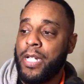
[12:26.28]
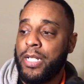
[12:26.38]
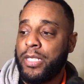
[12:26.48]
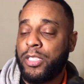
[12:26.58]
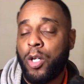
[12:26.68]

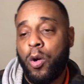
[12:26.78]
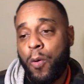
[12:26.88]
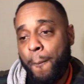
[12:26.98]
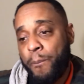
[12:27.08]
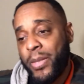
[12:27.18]
So
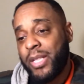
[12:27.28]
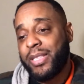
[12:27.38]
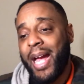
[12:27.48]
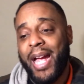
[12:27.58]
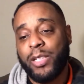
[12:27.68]
these
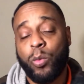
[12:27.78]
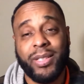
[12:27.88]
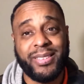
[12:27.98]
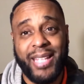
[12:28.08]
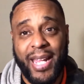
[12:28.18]
guys want
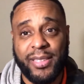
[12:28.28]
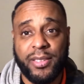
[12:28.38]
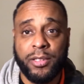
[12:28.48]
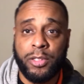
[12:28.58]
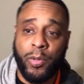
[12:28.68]
sex.
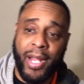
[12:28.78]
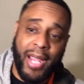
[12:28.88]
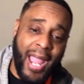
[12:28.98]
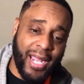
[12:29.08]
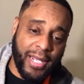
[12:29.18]
So they
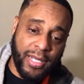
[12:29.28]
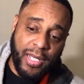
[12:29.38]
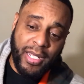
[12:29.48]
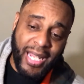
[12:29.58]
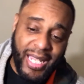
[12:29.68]

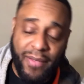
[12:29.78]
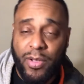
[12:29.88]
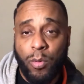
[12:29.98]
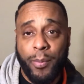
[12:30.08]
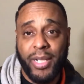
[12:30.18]
giving a
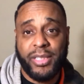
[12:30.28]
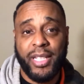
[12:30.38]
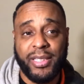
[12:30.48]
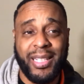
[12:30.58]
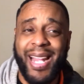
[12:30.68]
woman
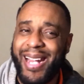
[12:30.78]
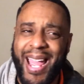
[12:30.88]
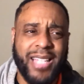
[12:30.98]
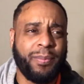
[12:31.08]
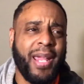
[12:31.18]
attention. A lot of
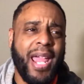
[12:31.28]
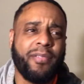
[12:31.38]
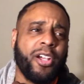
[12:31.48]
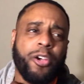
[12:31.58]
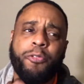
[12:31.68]
guys may have
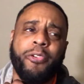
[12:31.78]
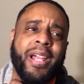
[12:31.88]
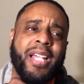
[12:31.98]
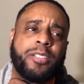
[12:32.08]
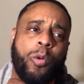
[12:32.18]

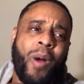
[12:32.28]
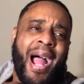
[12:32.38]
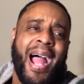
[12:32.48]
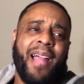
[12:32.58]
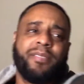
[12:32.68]
girlfriends or
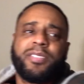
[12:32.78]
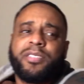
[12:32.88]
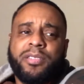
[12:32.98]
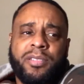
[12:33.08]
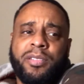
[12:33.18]
wives,
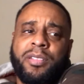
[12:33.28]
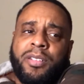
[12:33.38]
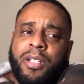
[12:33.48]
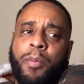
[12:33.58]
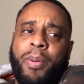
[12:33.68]

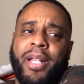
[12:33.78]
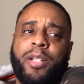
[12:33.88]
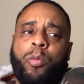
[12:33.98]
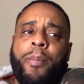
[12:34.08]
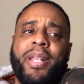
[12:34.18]
but the
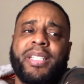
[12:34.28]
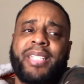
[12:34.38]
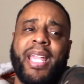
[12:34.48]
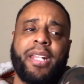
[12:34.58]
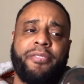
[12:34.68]
woman is
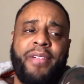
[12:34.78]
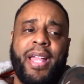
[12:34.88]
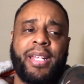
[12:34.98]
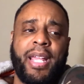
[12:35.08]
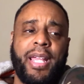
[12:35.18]
taking the
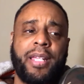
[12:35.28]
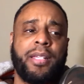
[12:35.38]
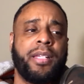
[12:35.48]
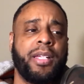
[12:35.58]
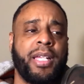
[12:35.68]
fact that
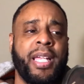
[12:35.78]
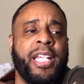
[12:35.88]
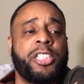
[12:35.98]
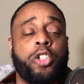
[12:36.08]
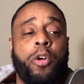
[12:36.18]

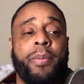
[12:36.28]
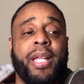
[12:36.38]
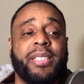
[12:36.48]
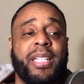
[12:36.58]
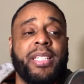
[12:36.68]
he's showing me
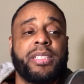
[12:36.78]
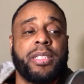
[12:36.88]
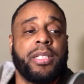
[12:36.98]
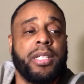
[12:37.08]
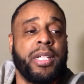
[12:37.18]
attention.
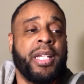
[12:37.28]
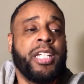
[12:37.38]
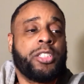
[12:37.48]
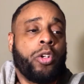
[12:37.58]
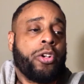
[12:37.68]
He's
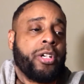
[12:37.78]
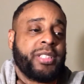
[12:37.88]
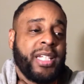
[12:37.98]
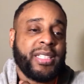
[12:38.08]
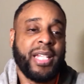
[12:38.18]
showing her
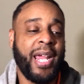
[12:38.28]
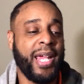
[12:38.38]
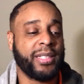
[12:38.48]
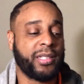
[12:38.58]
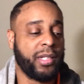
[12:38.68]
attention
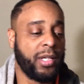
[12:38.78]
as,